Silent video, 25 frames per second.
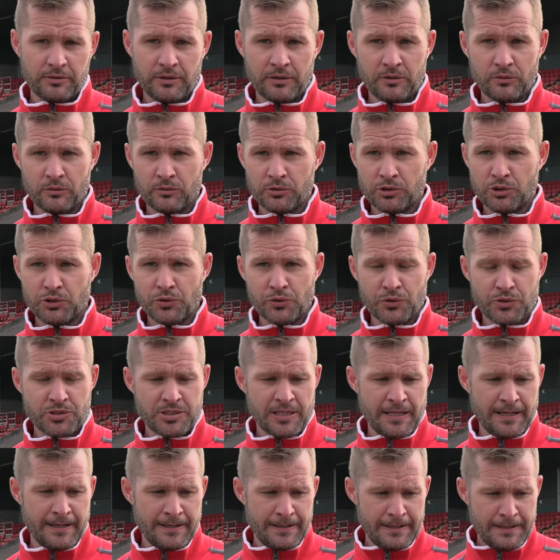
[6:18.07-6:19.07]
You know, Stuart's
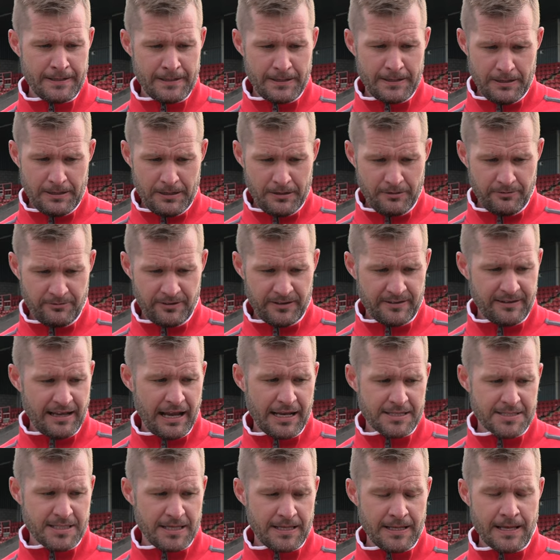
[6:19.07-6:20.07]
a
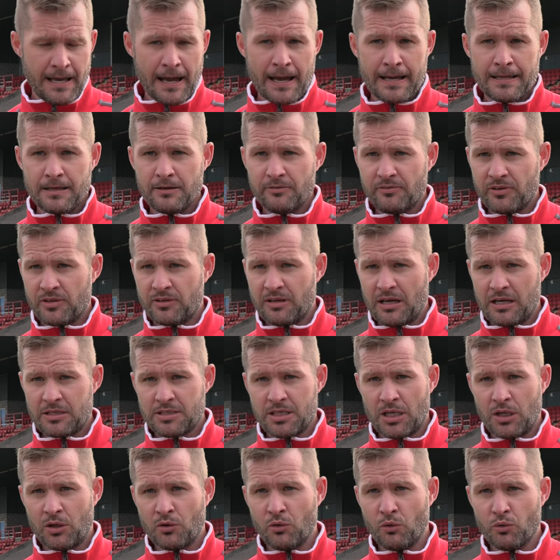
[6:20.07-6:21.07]
fantastic guy,
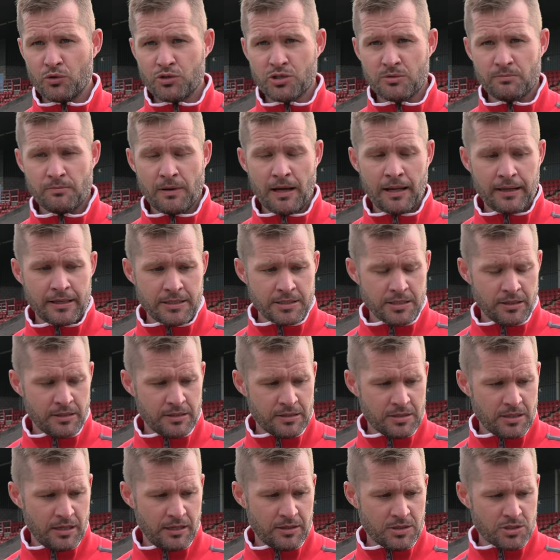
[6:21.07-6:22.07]
fantastic coach and manager,
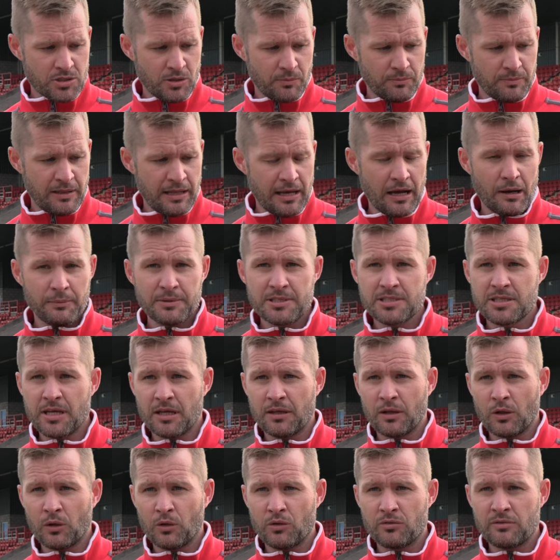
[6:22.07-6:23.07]
and somebody I would
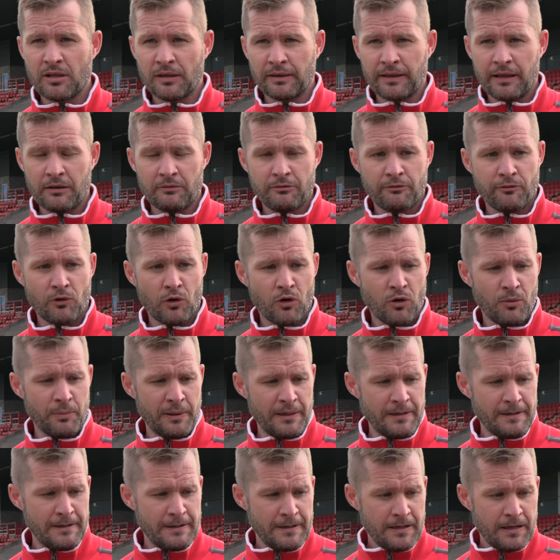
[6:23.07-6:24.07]
certainly look to learn from,
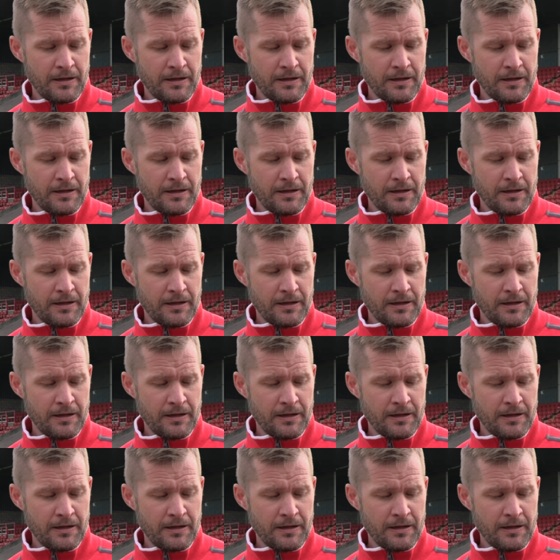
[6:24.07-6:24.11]
and